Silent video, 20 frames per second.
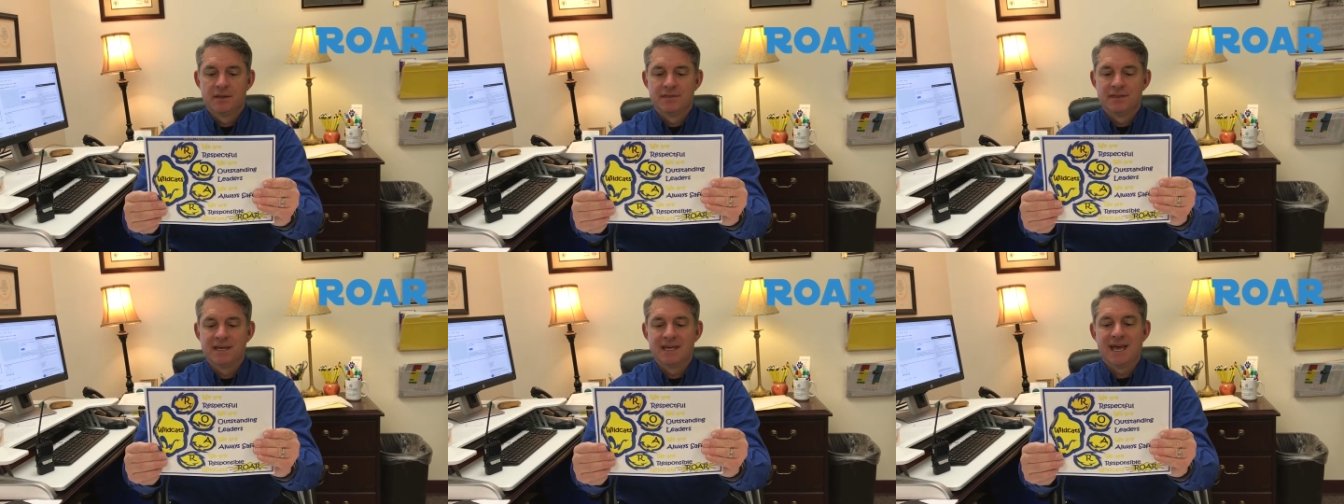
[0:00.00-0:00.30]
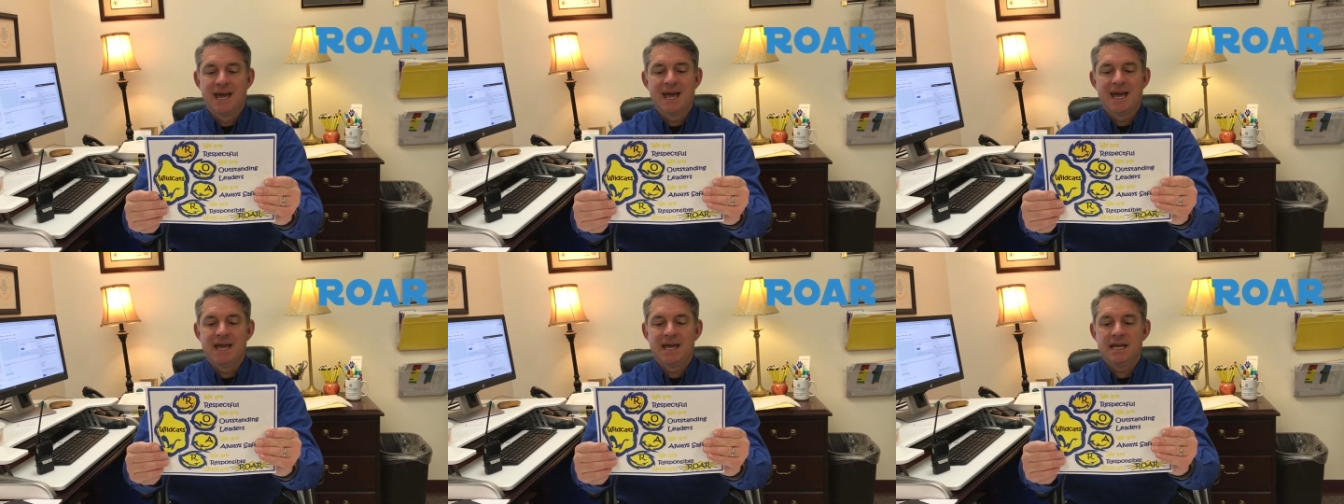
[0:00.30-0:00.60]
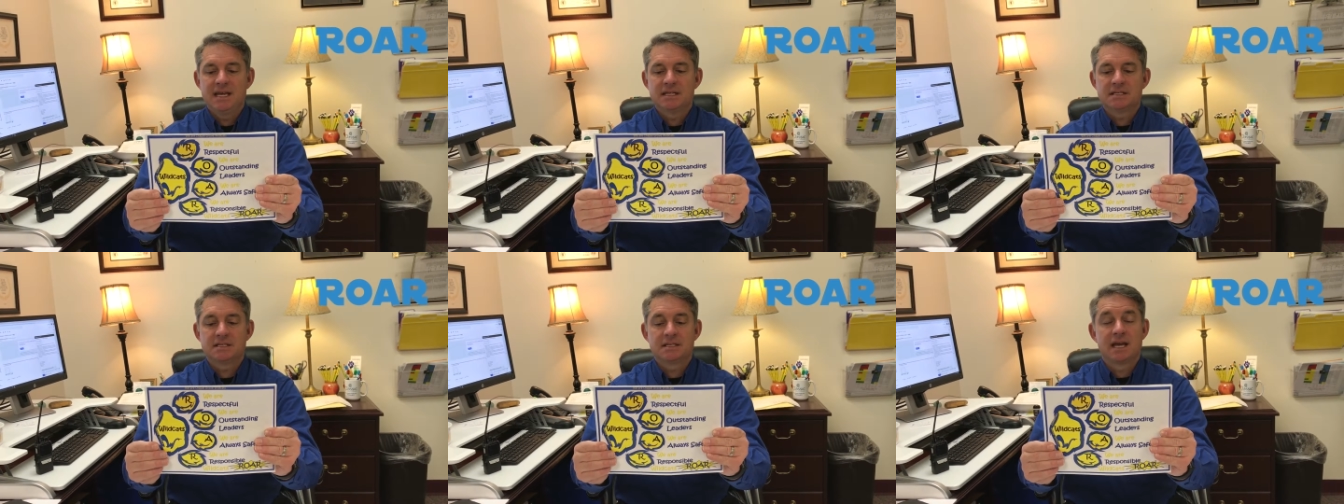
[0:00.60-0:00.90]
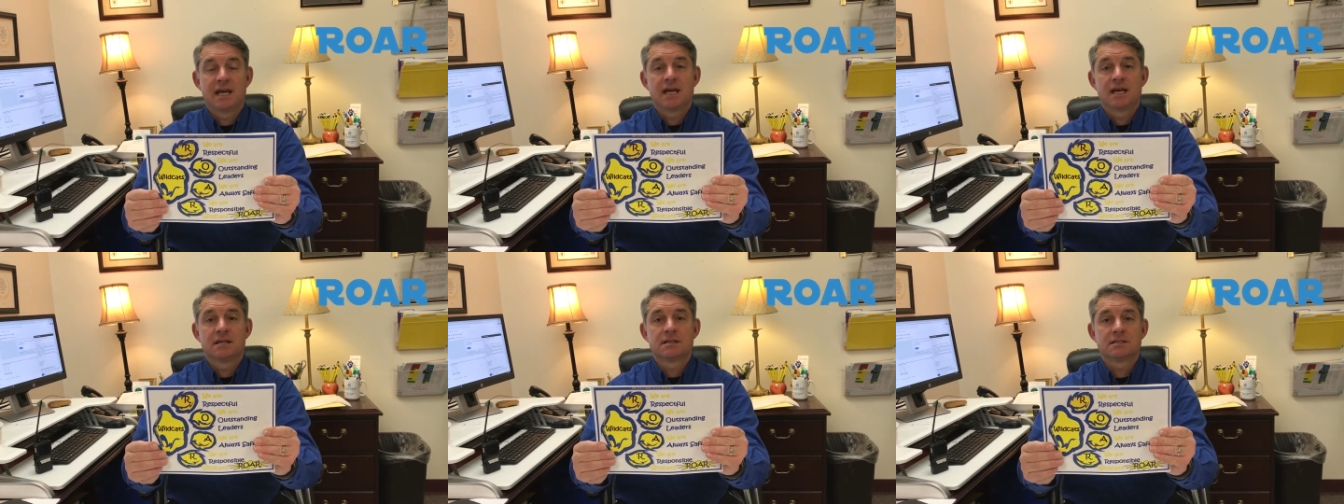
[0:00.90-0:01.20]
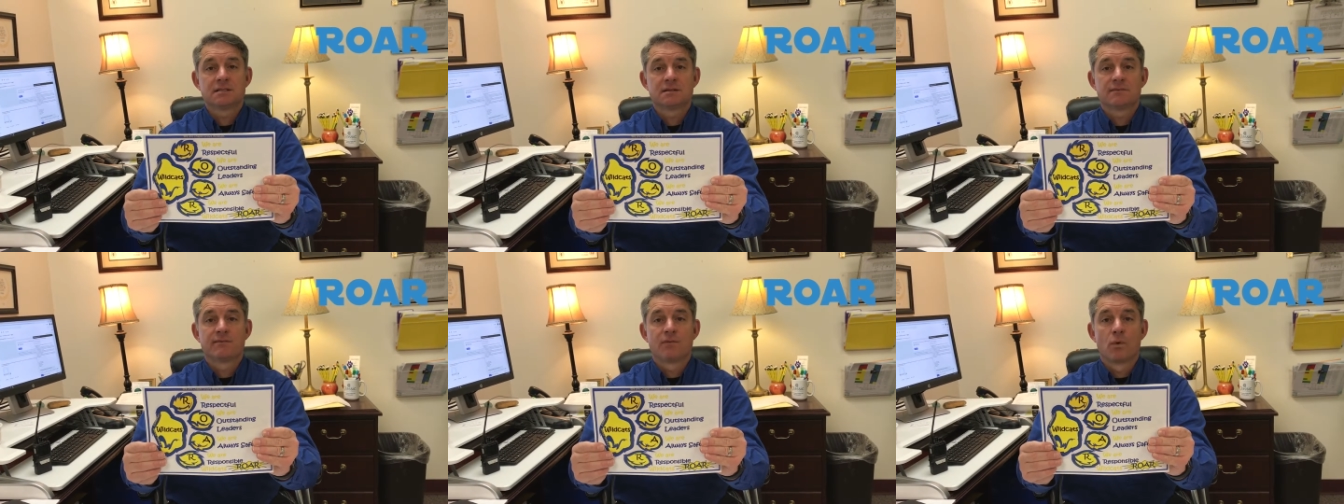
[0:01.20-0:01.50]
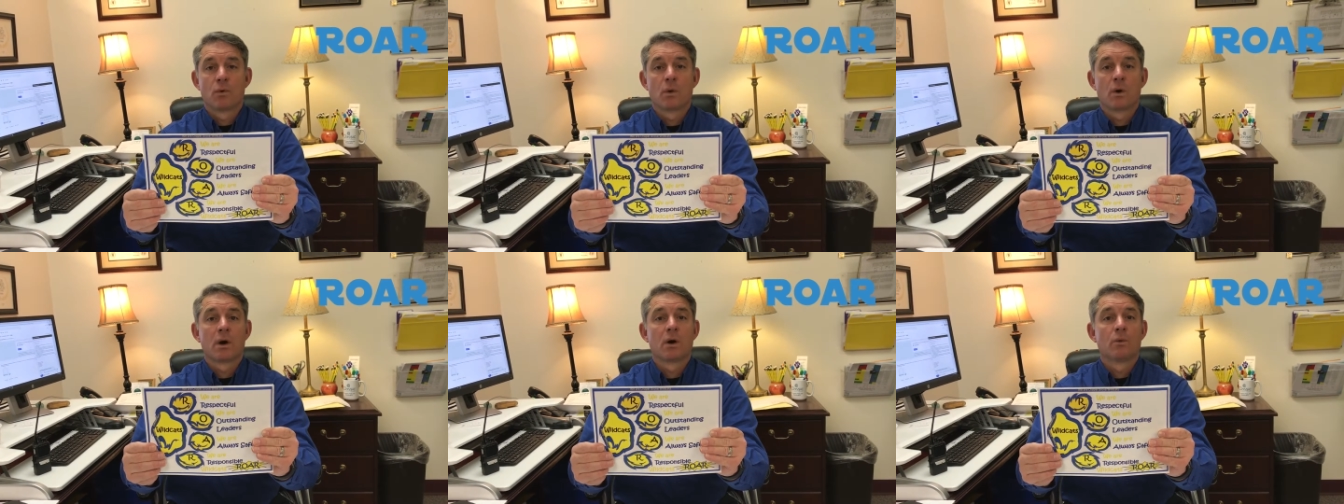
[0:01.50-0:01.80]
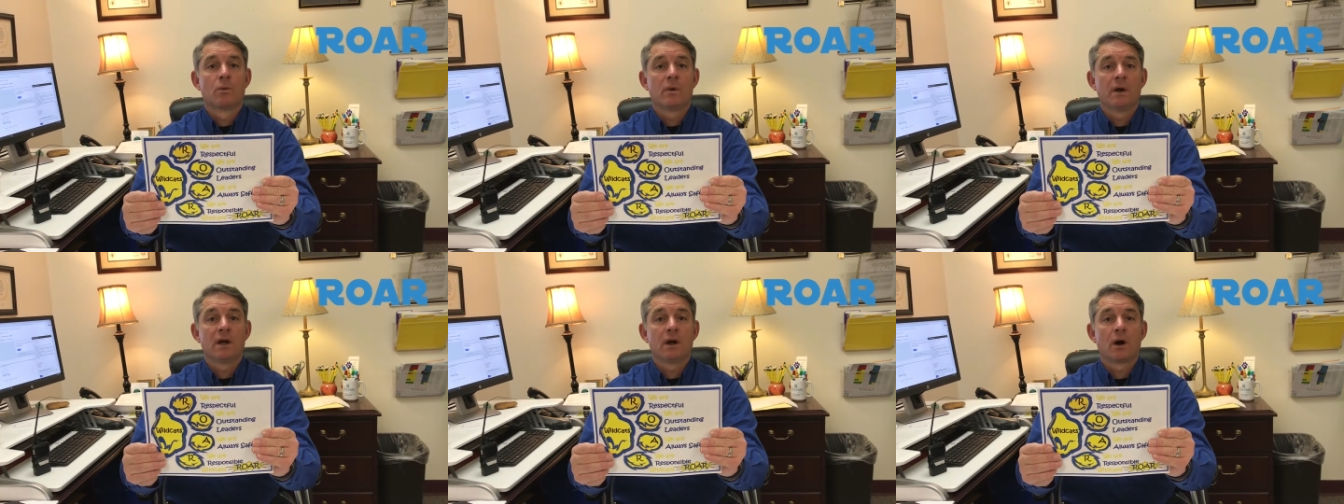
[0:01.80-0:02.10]
The A stands for
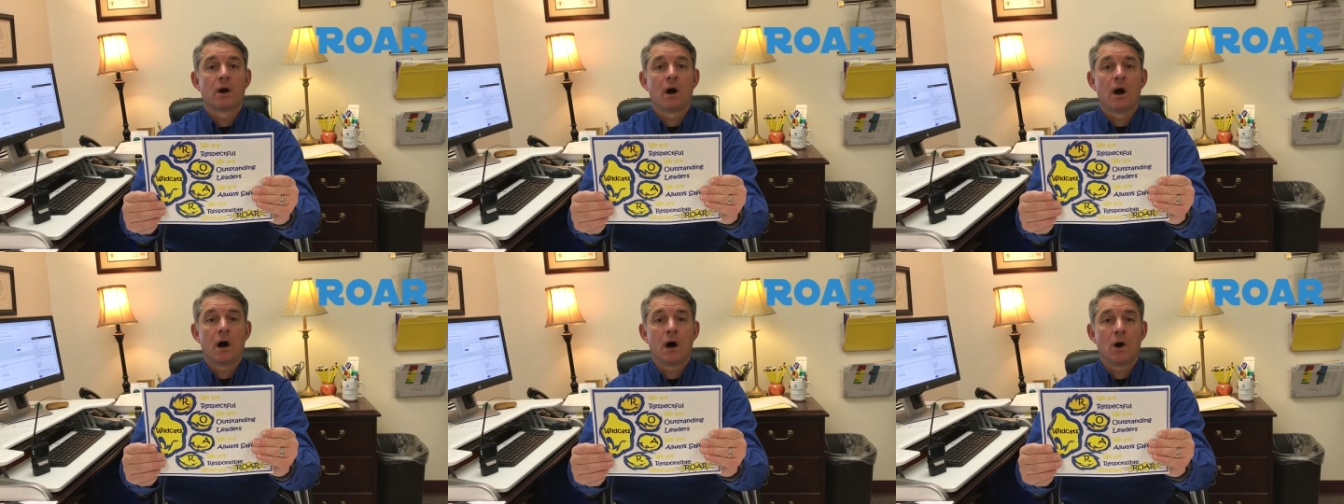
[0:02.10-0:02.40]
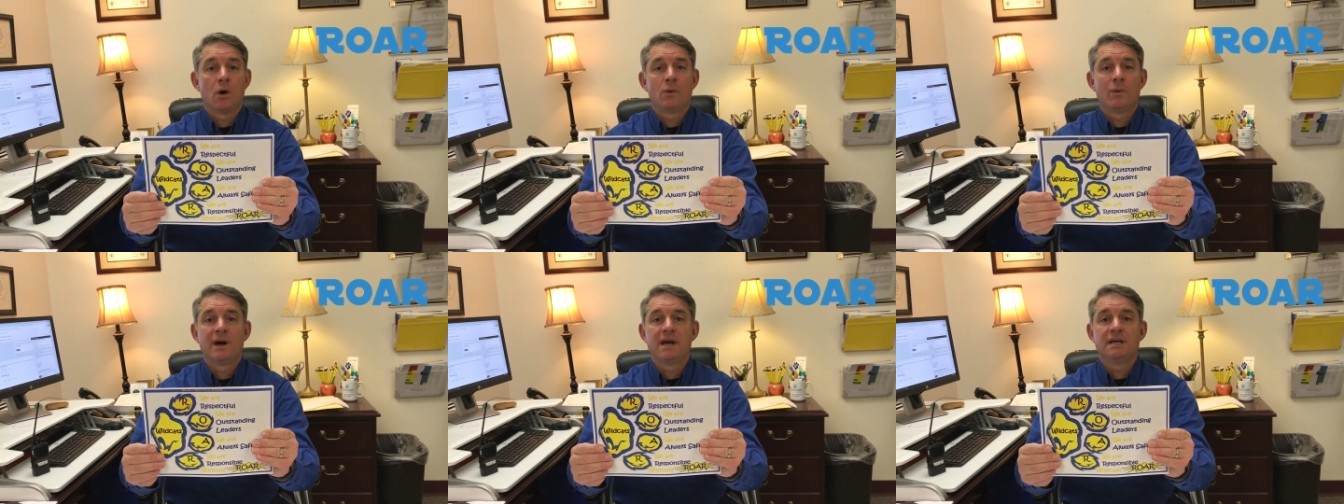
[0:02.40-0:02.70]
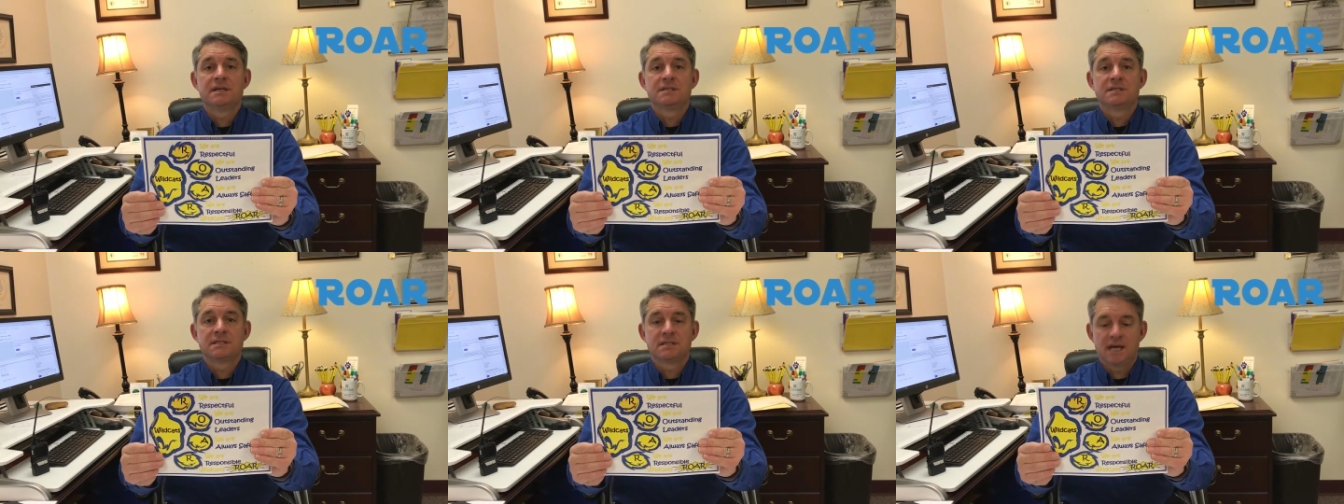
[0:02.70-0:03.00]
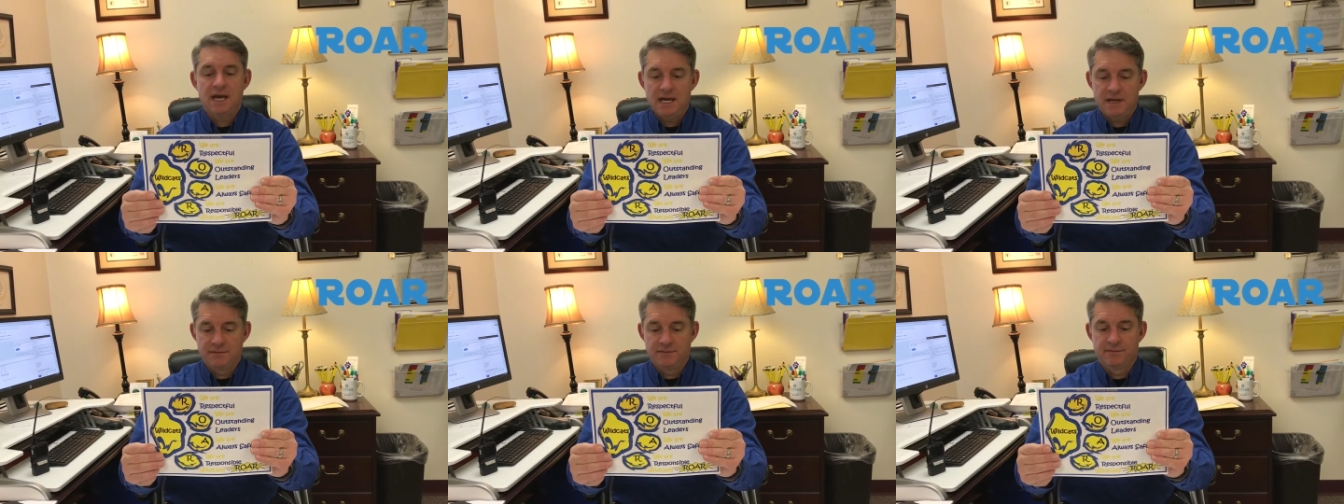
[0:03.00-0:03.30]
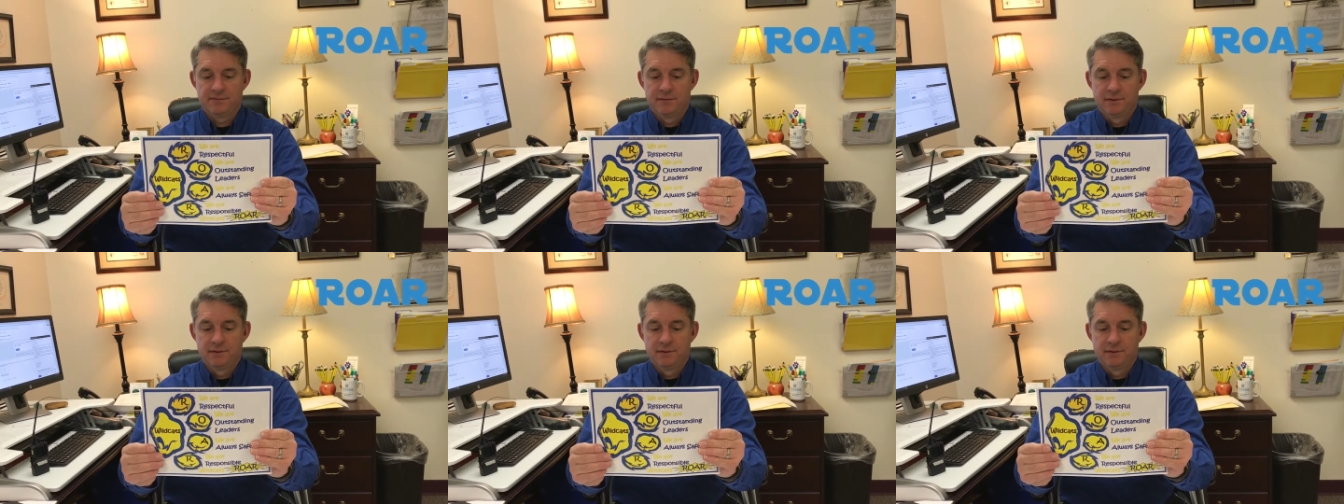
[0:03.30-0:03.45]
we are always safe.